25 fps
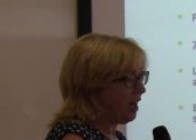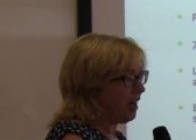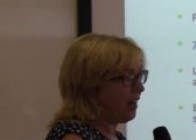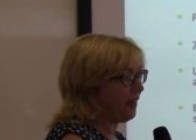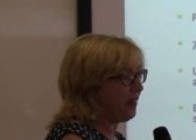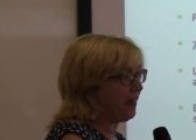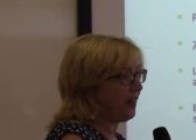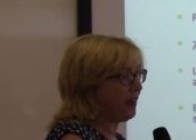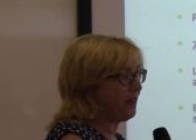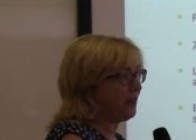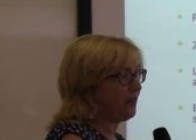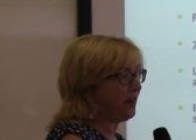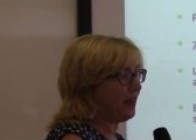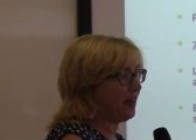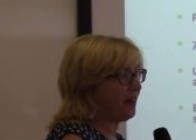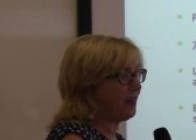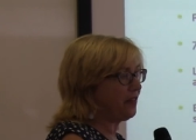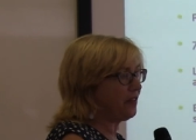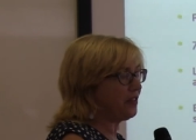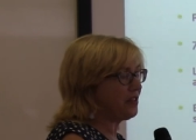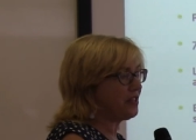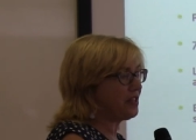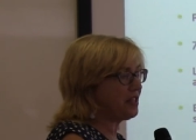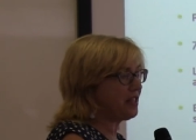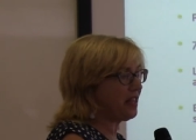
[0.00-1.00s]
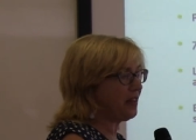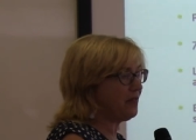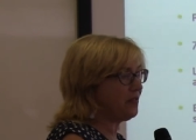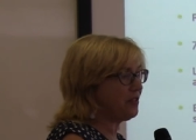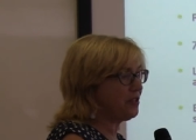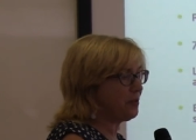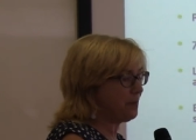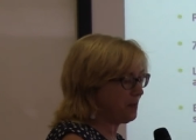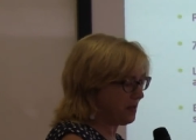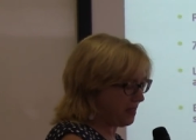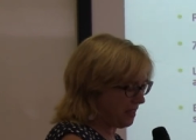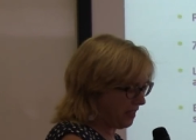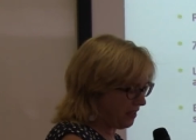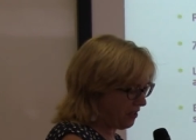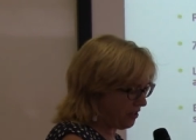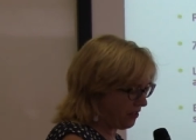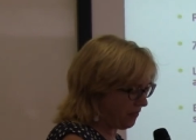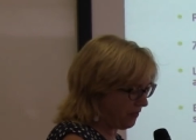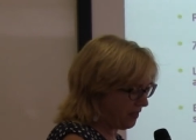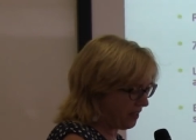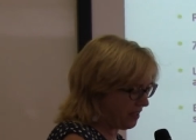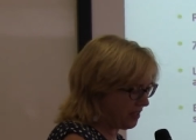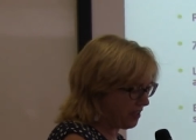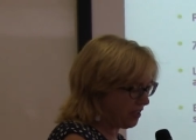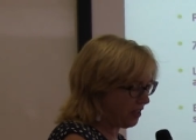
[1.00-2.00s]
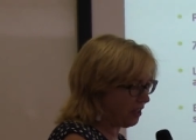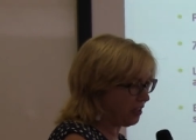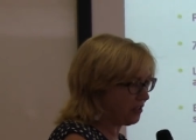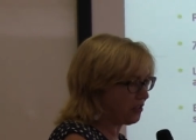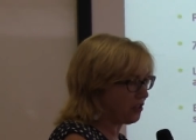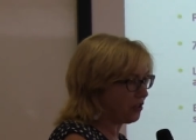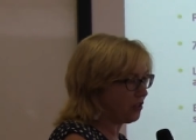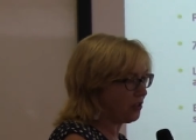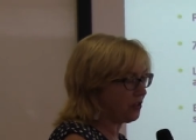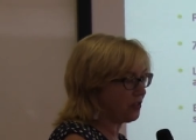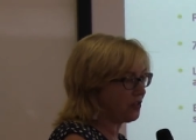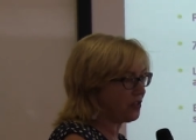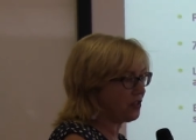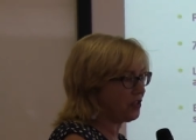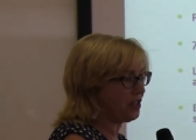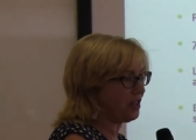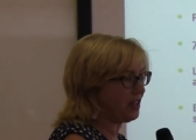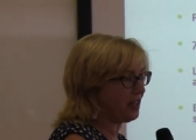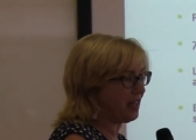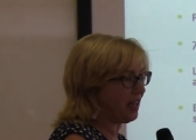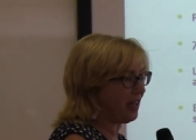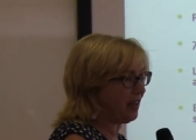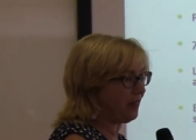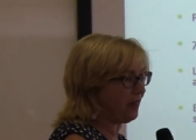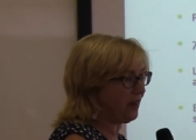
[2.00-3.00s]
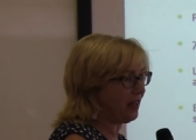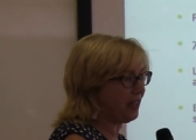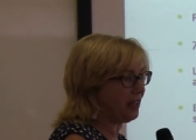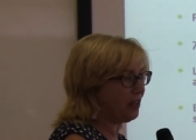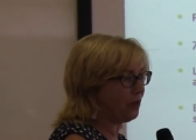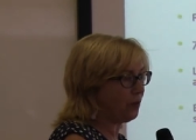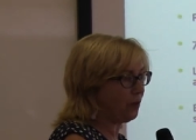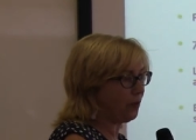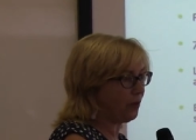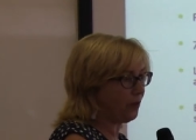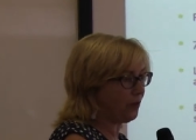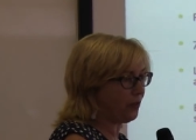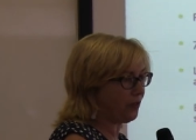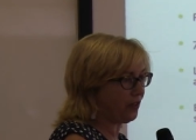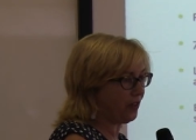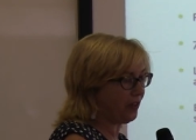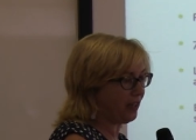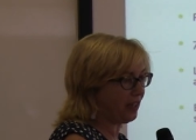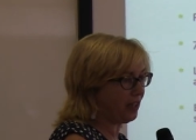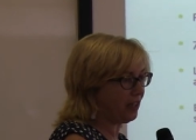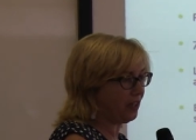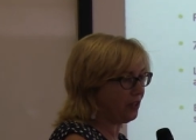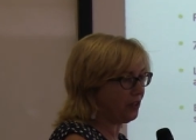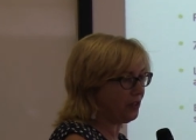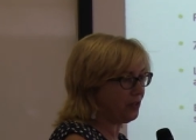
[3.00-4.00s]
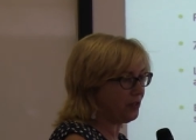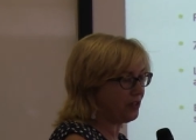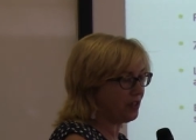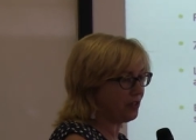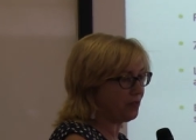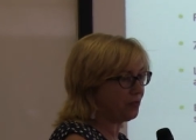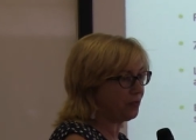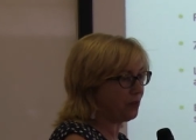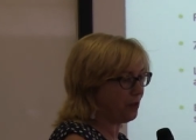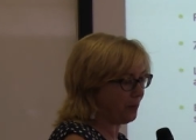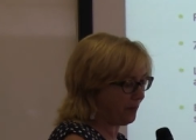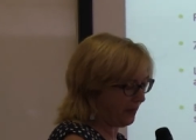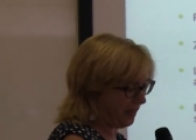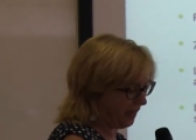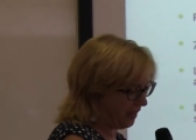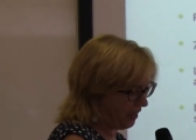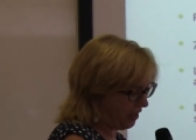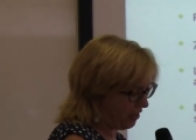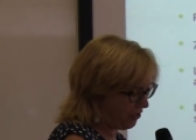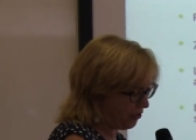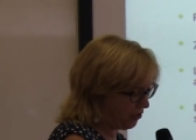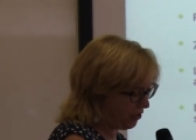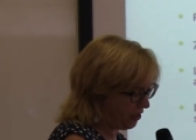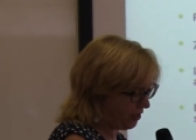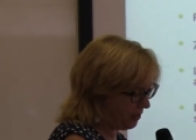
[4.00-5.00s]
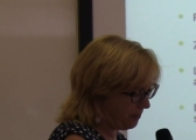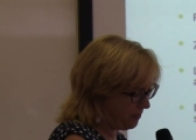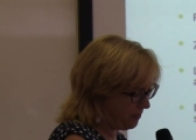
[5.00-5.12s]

And they found that seventy percent of these articles didn't have any author included from that country